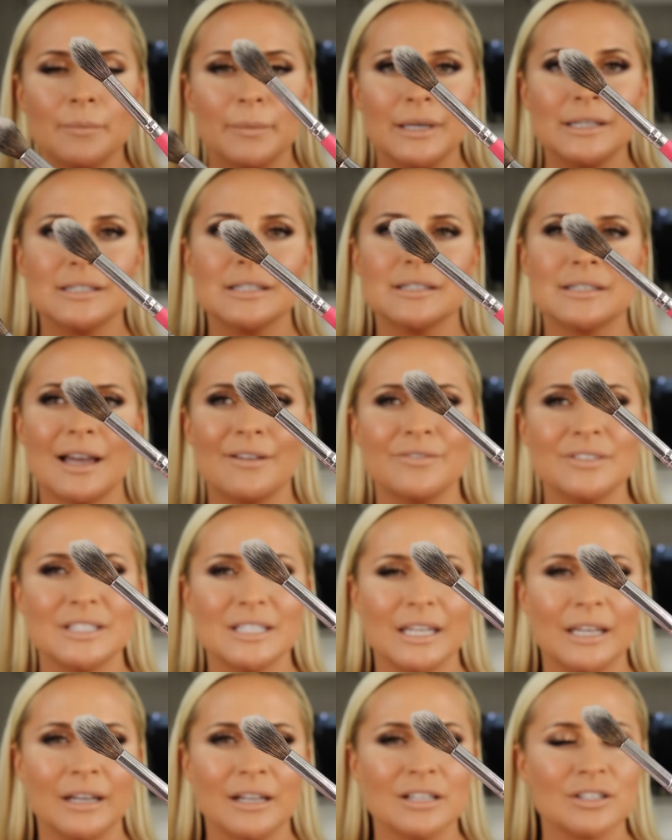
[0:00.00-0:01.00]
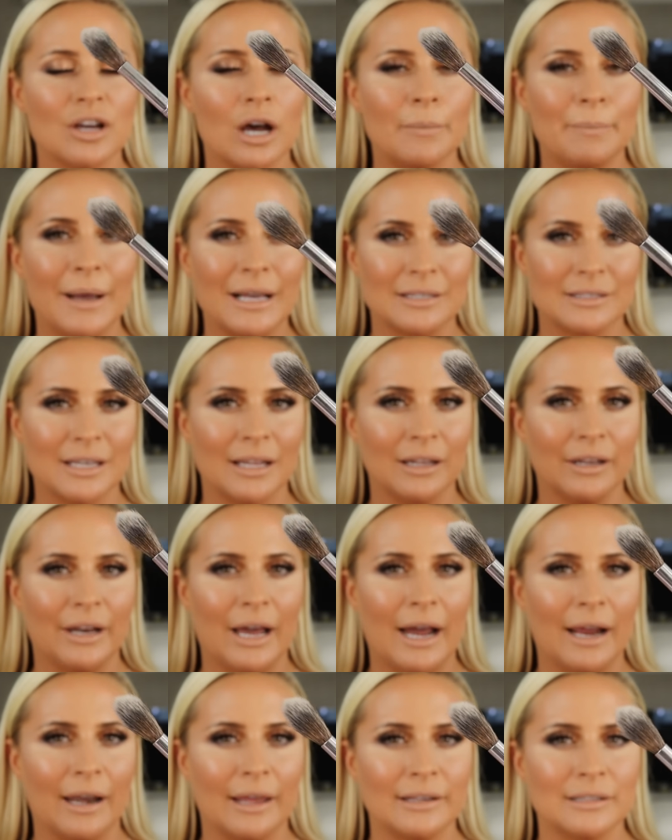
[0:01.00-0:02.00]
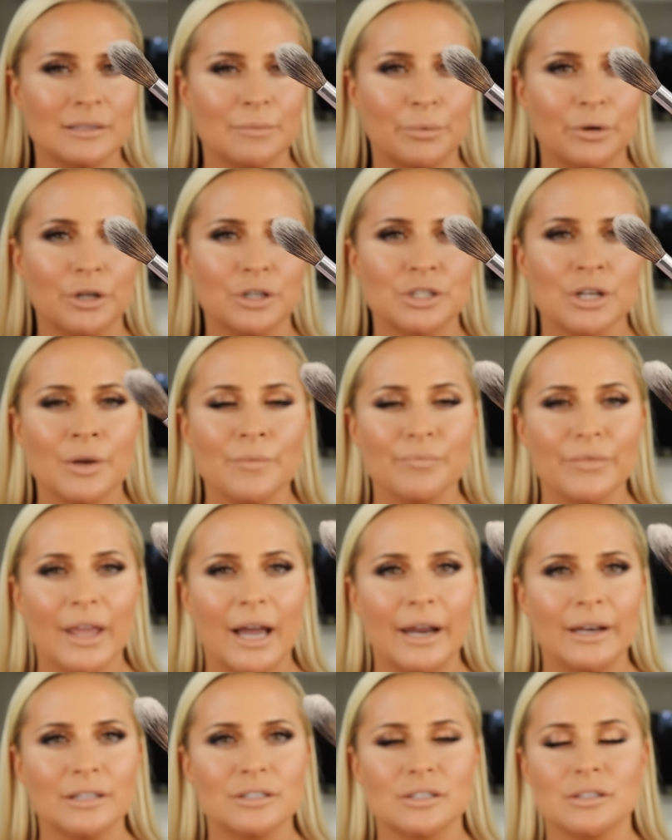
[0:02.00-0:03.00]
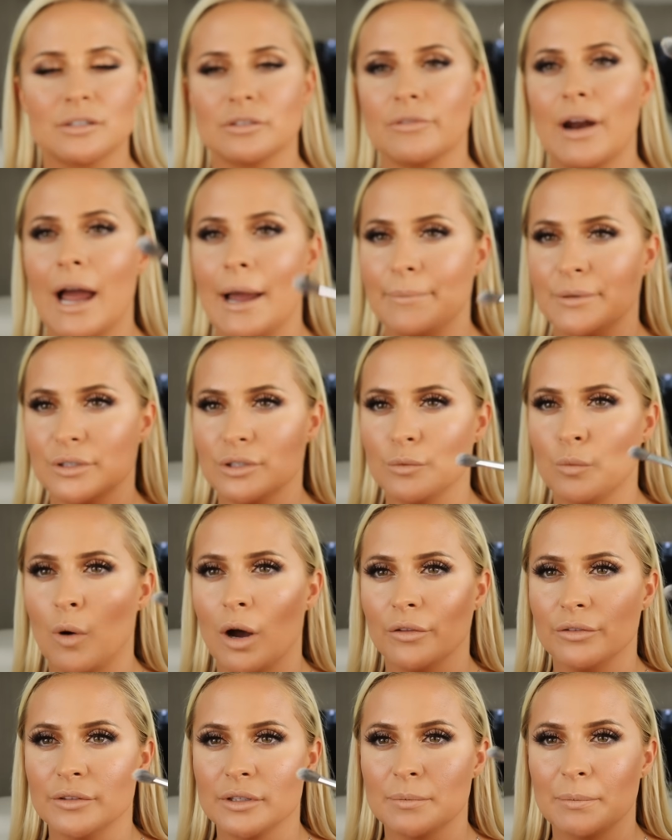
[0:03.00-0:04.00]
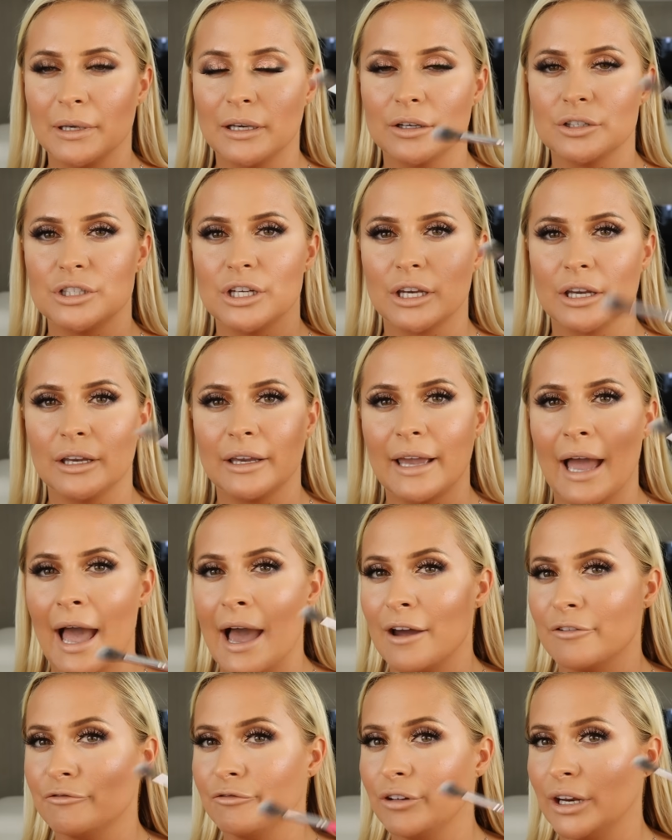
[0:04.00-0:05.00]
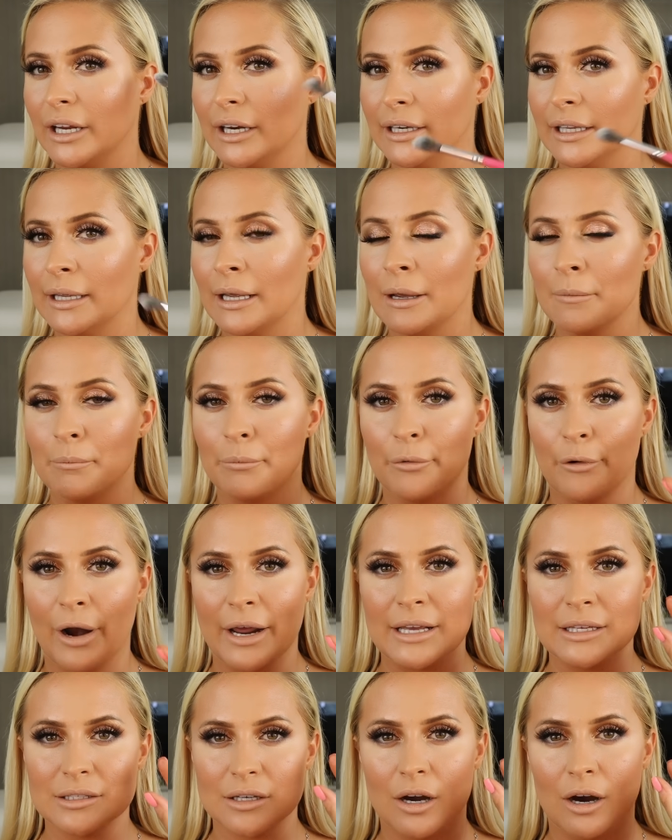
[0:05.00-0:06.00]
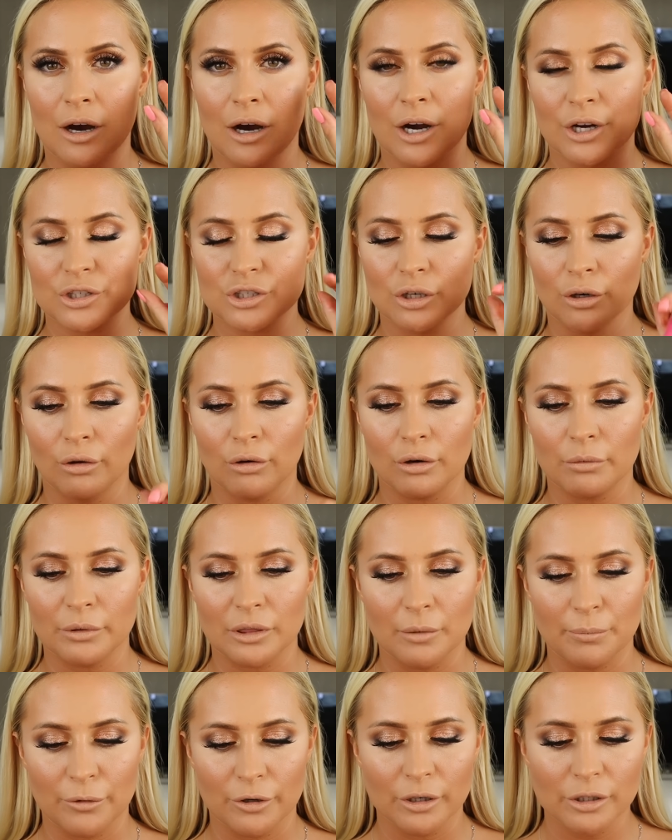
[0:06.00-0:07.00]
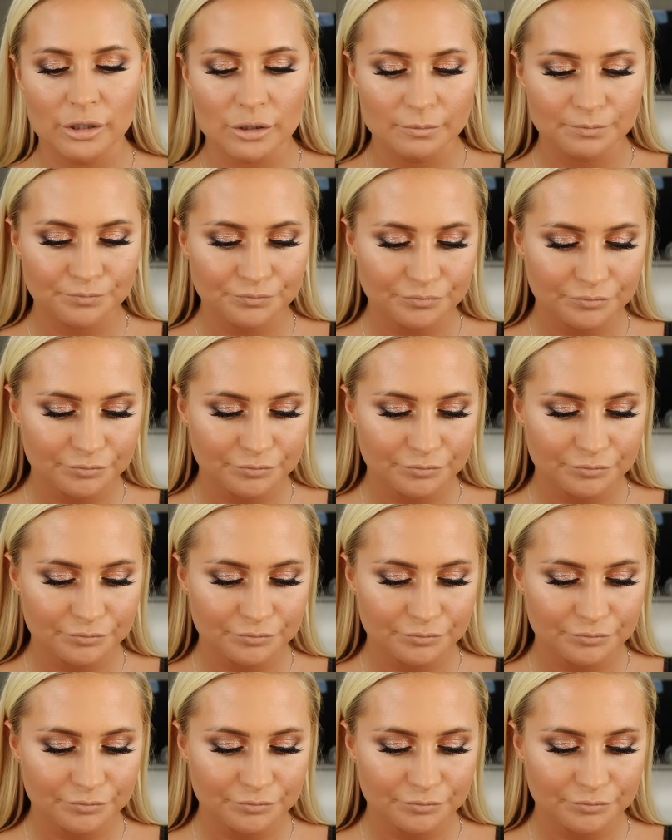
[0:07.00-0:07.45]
PC17 is our best-selling highlighter brush, and it's described as a wand because you can get a really bright, harsh look with the brush.